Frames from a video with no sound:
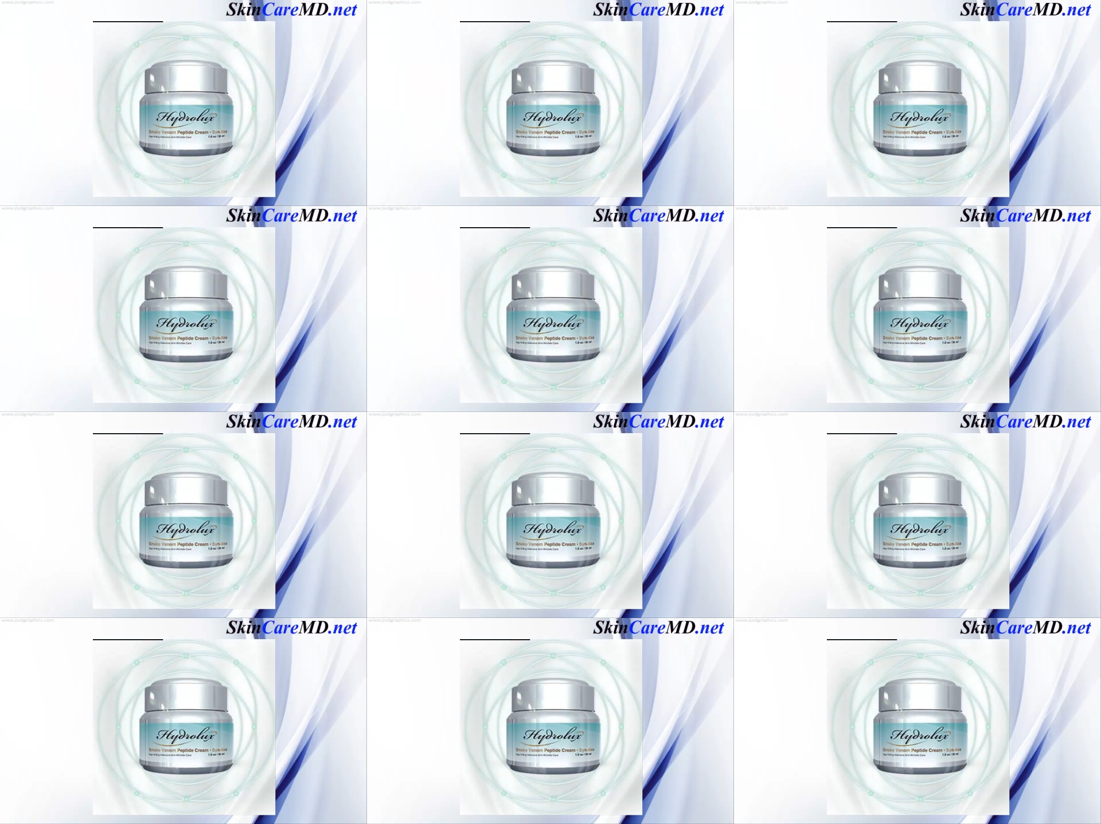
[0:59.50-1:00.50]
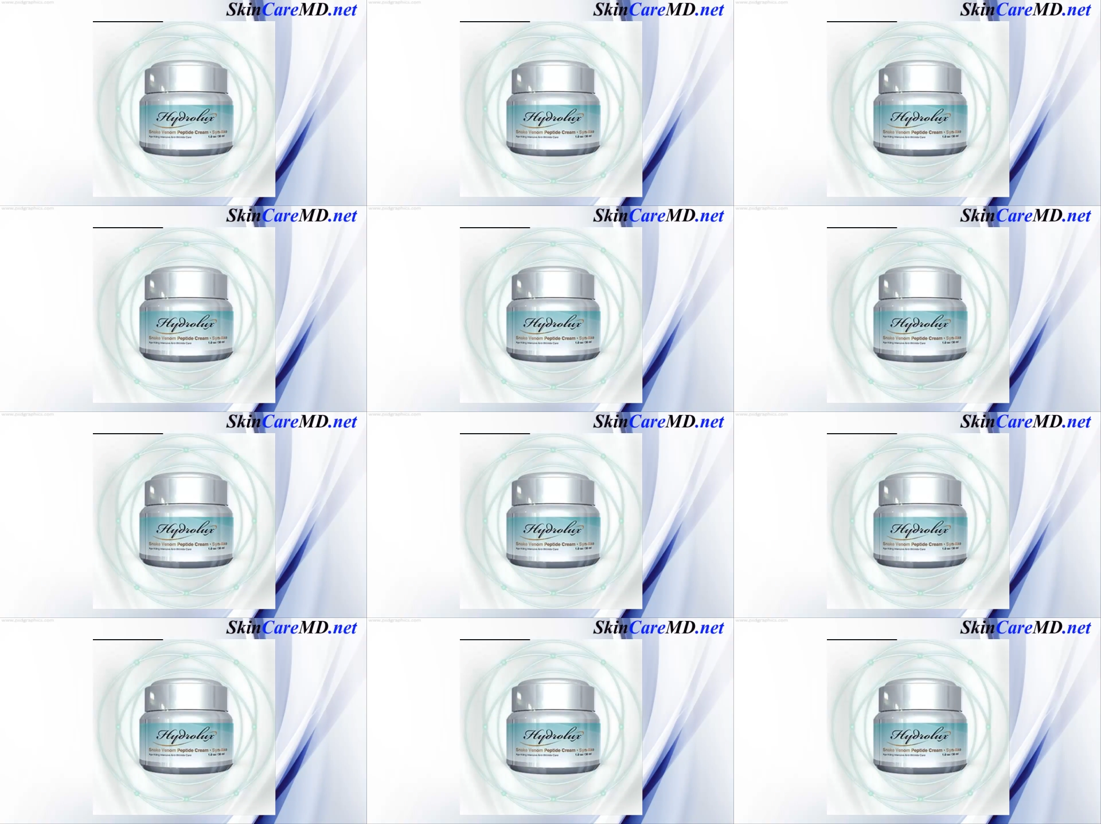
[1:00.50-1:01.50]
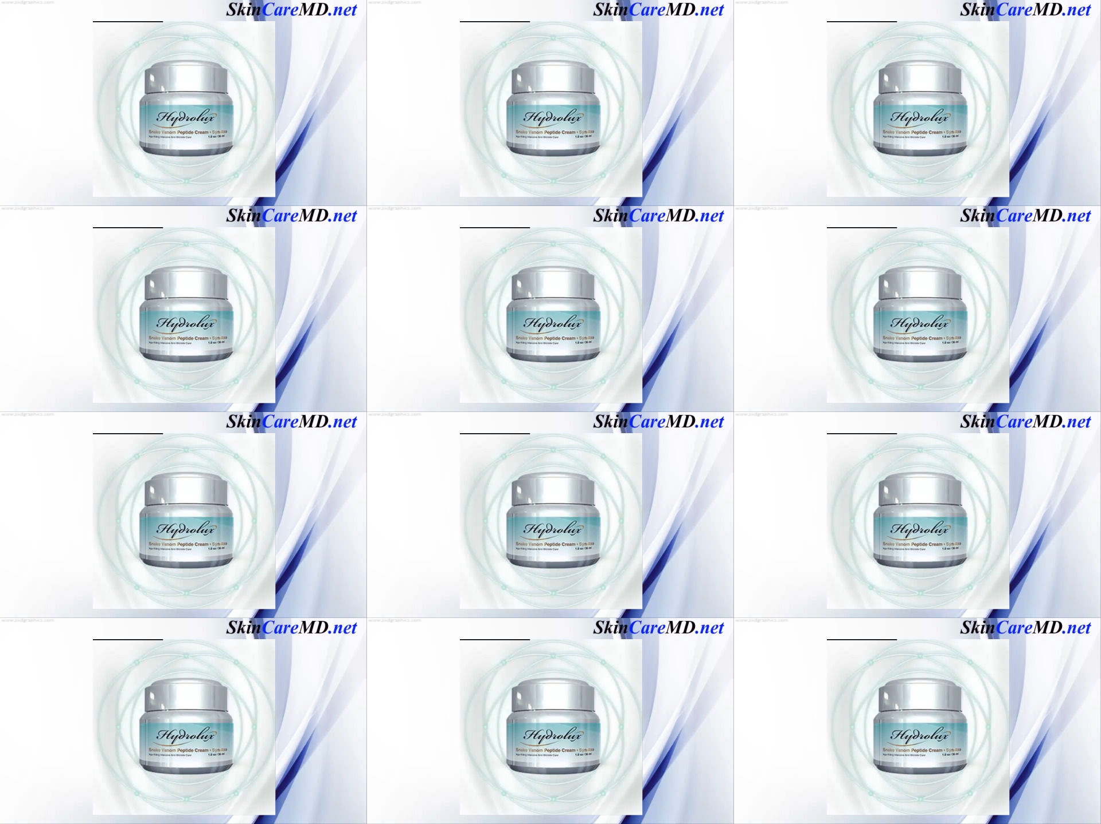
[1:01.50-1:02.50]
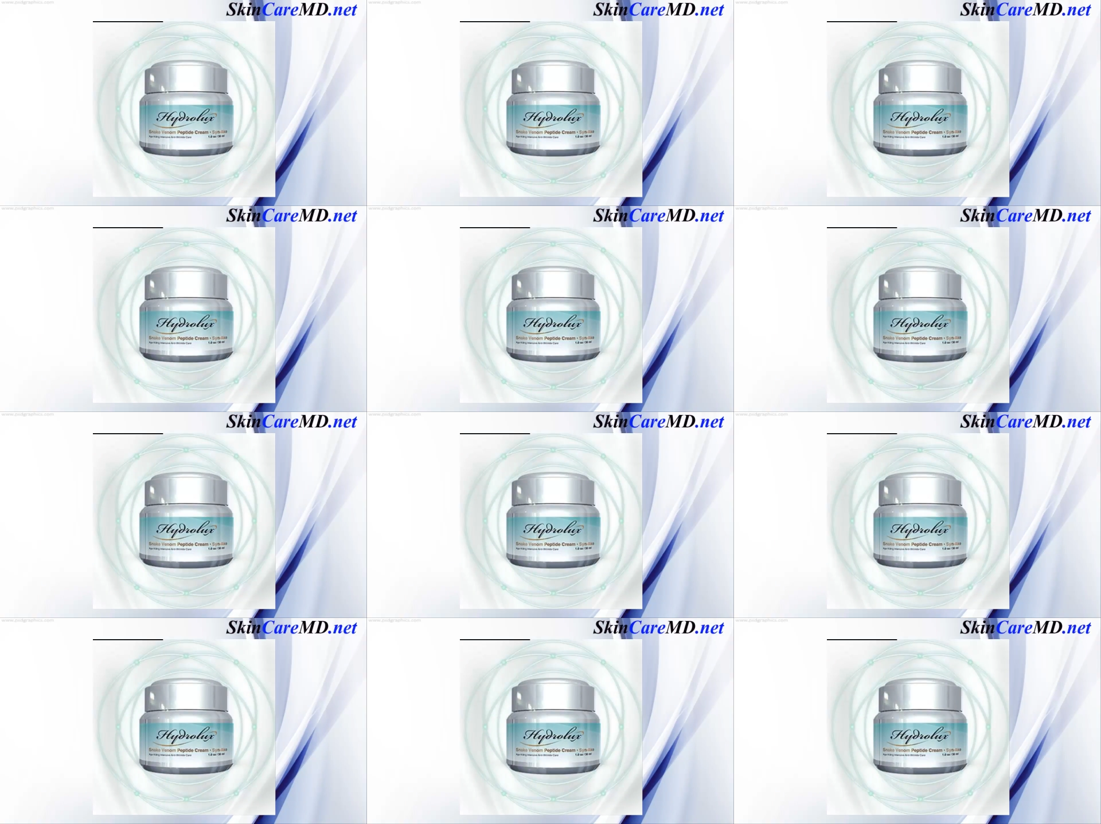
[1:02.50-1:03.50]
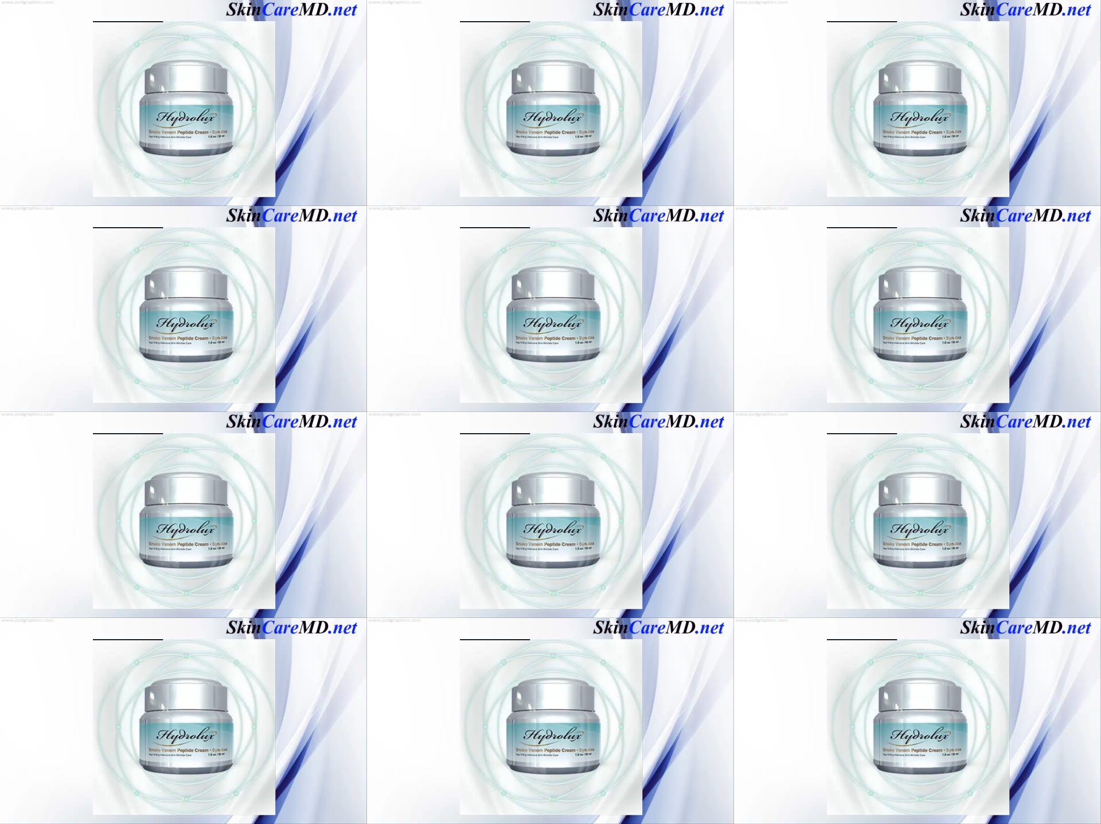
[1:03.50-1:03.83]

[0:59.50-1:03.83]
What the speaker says: [unreadable: no face in view]